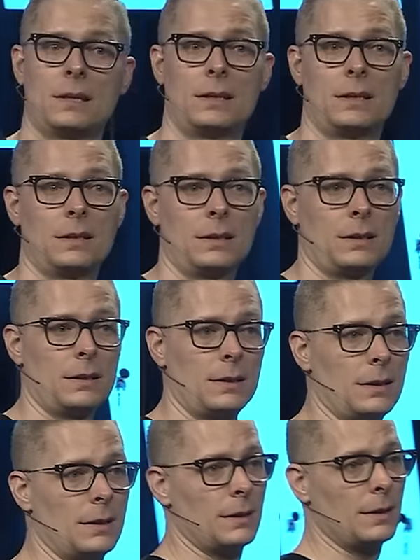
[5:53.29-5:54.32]

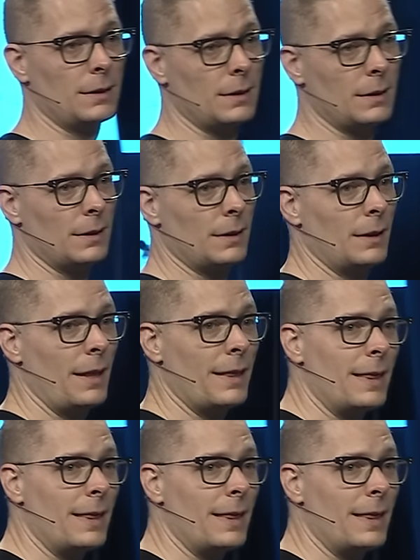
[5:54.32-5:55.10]
(no one is talking)